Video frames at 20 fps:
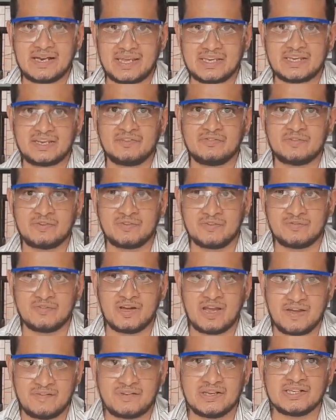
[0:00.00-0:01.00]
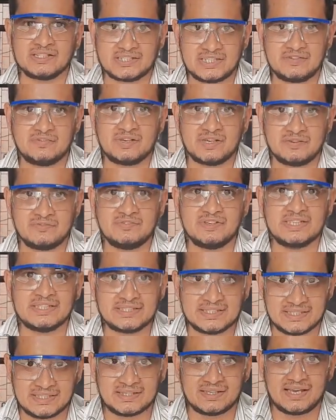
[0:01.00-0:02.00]
like if you are having a severe
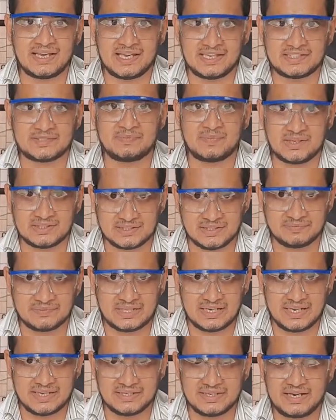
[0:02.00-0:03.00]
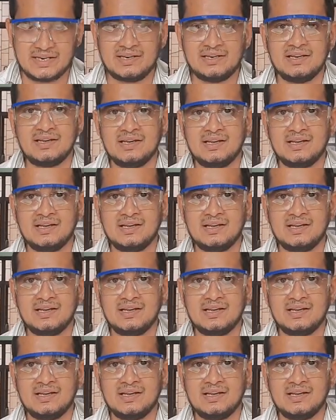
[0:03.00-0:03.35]
wheezing, asthma, something like that,